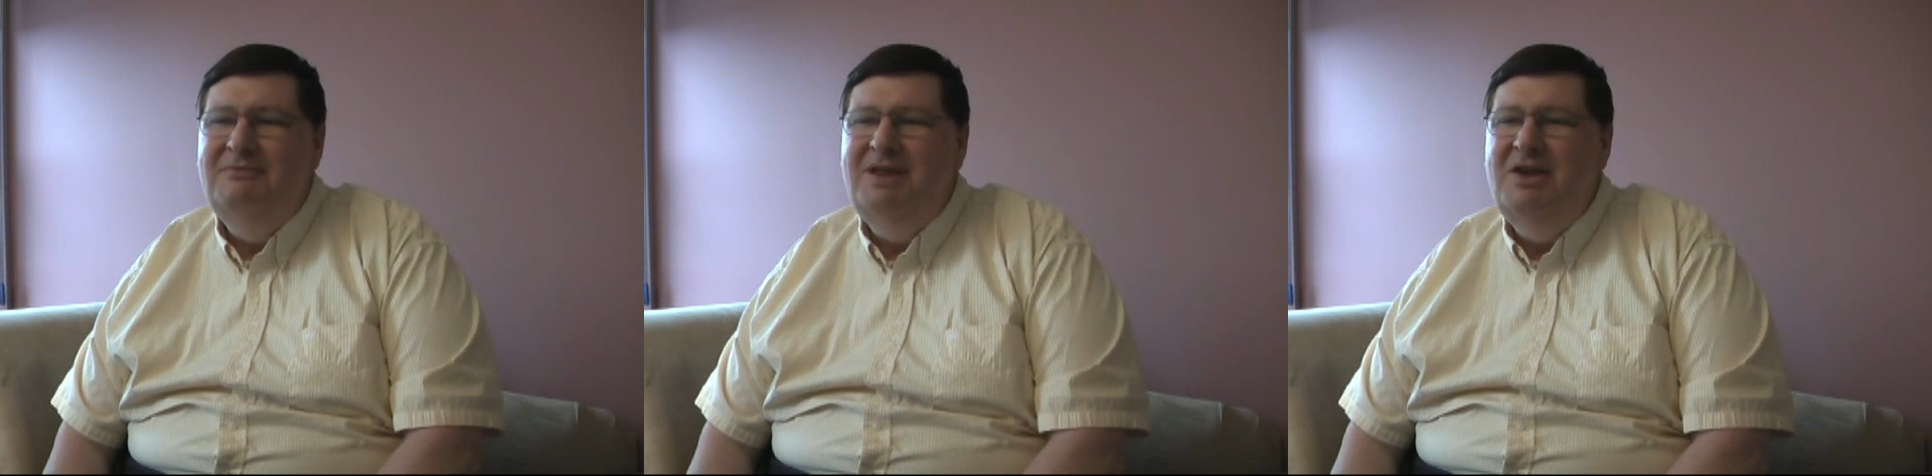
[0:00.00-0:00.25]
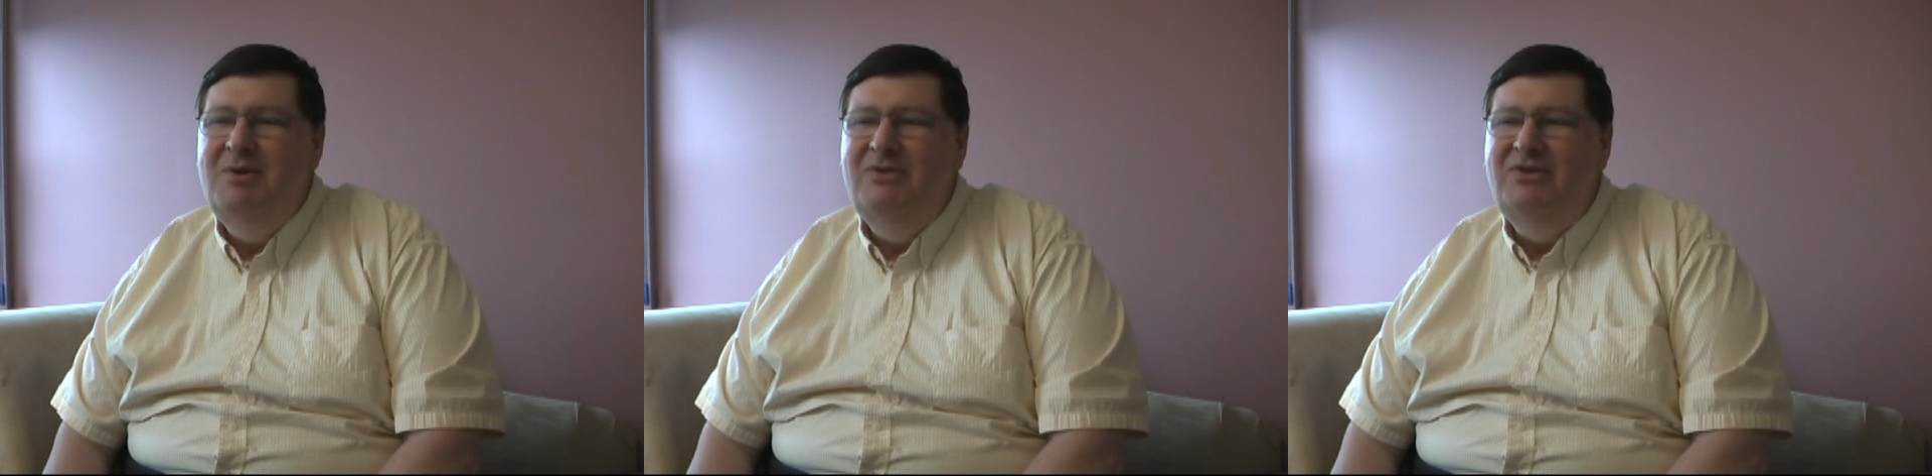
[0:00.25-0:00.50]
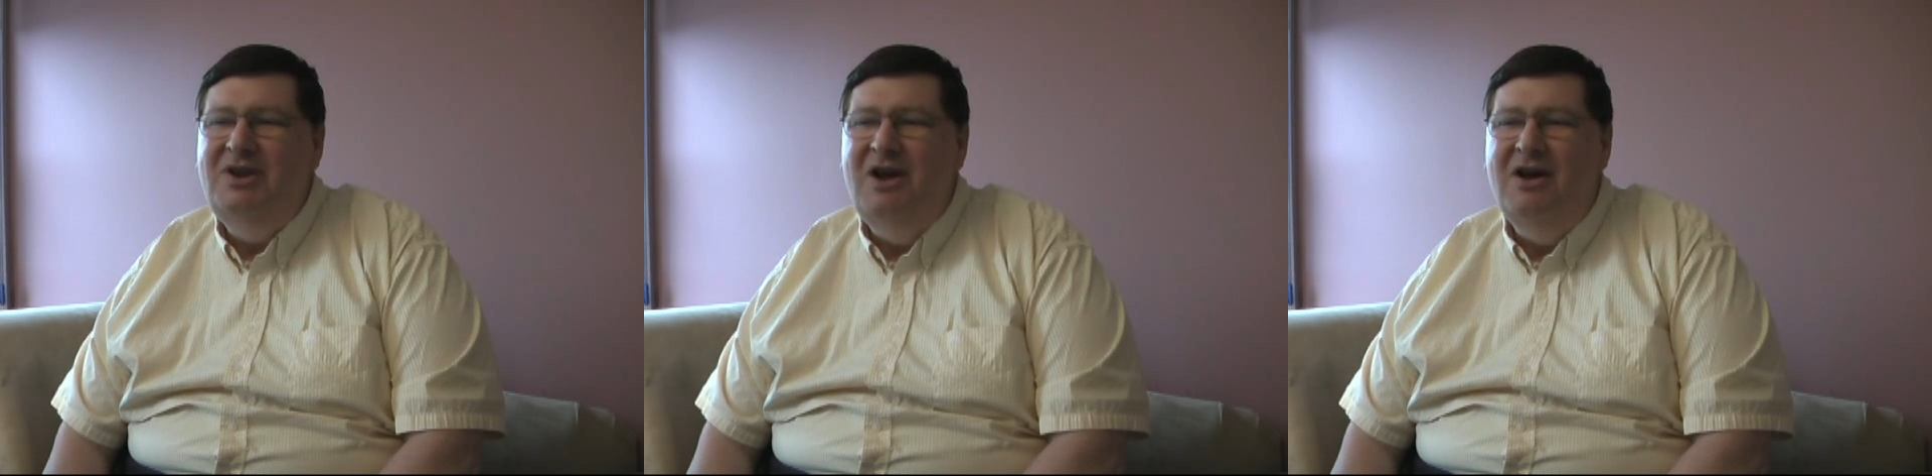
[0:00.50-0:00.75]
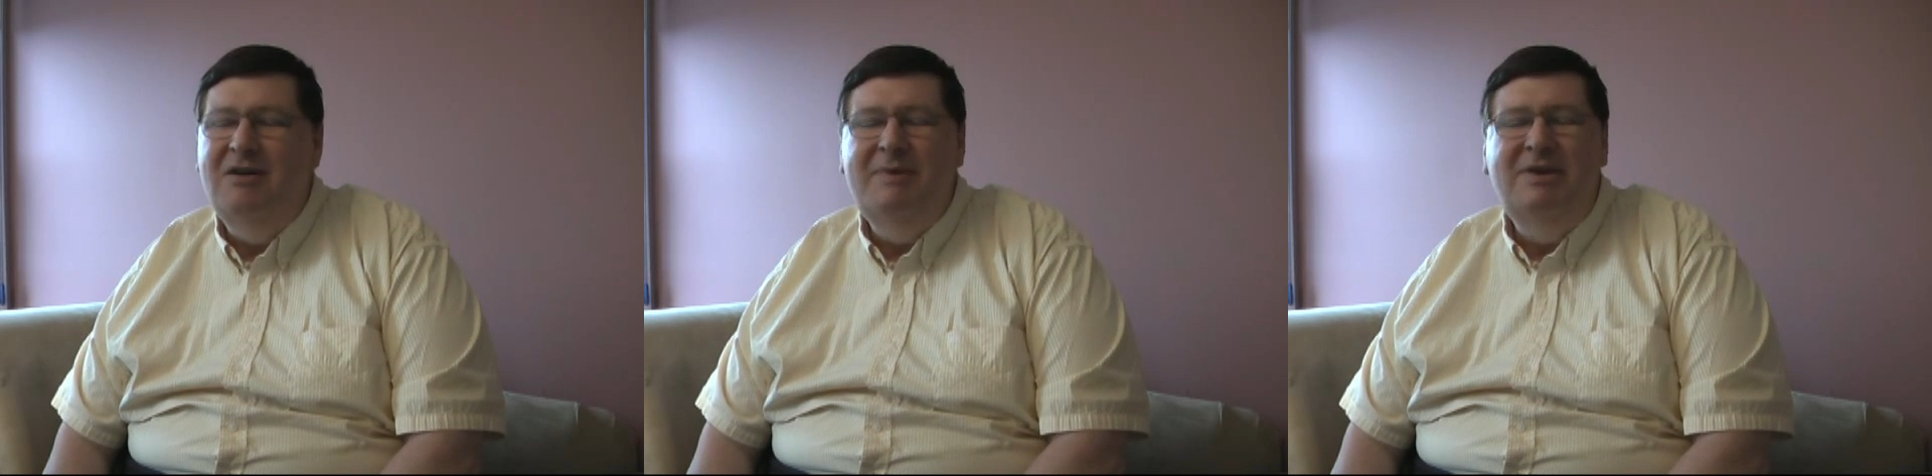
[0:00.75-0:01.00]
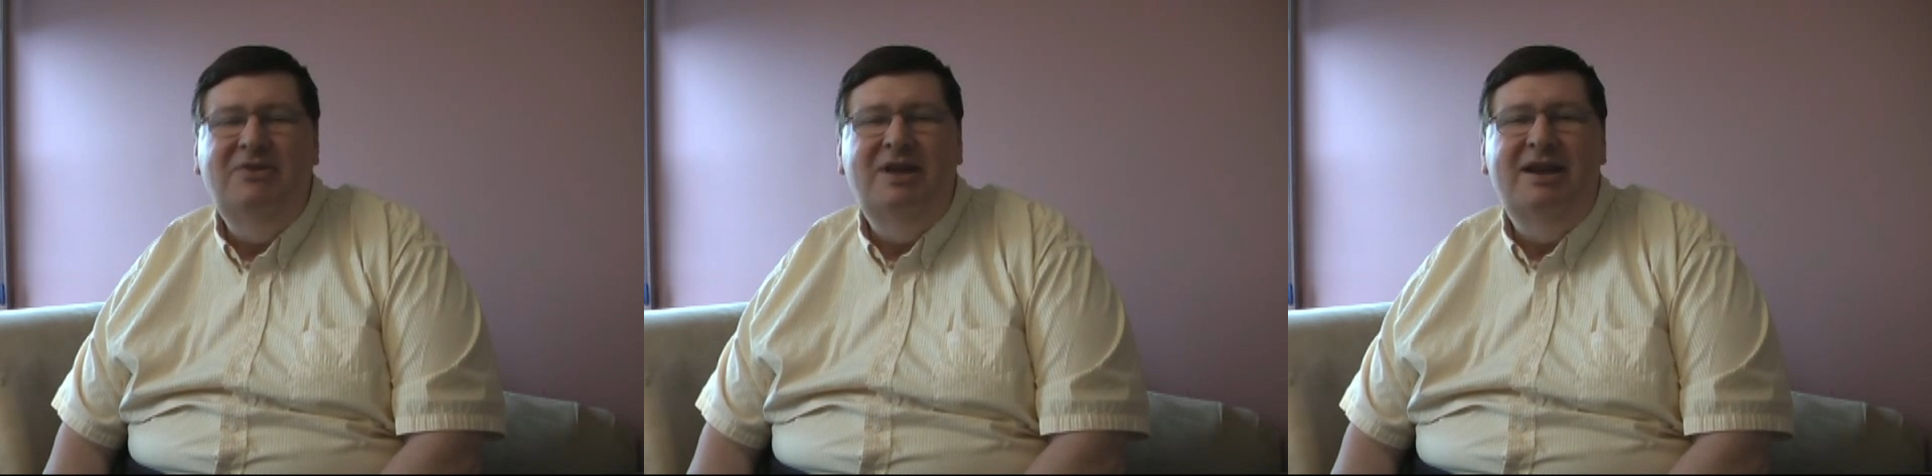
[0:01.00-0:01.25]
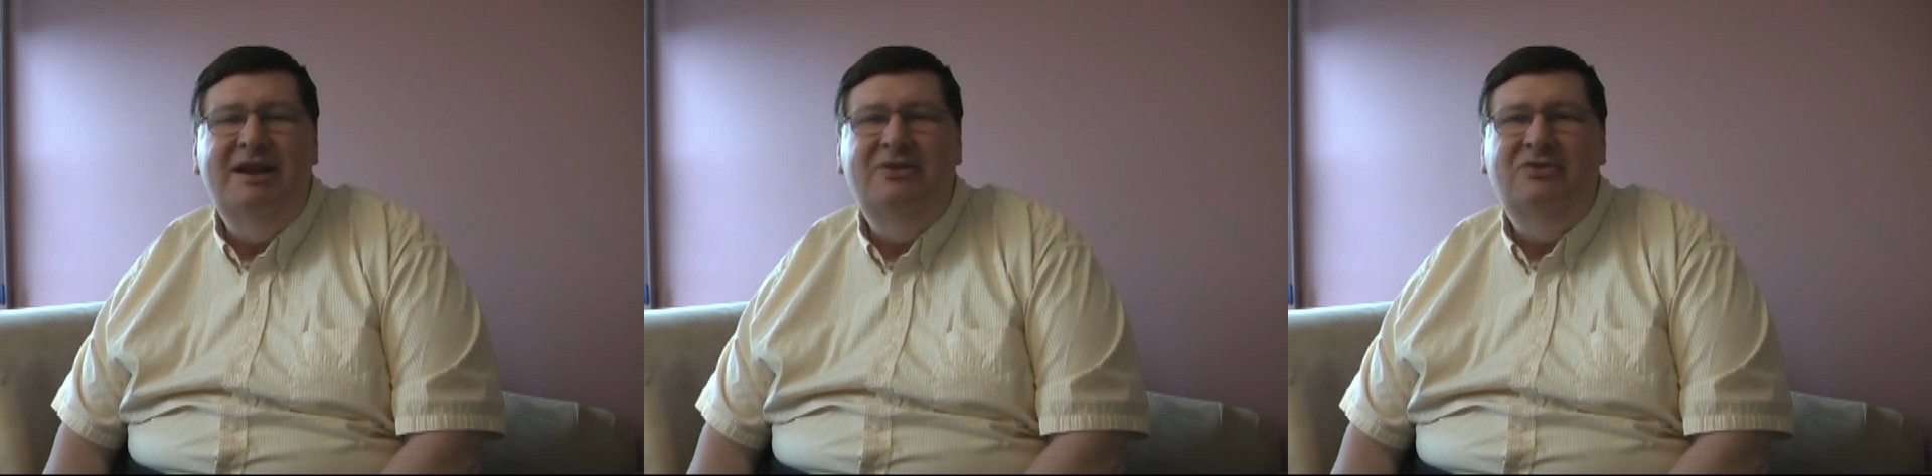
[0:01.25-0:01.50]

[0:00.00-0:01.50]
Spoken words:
The U.S. economy is hitting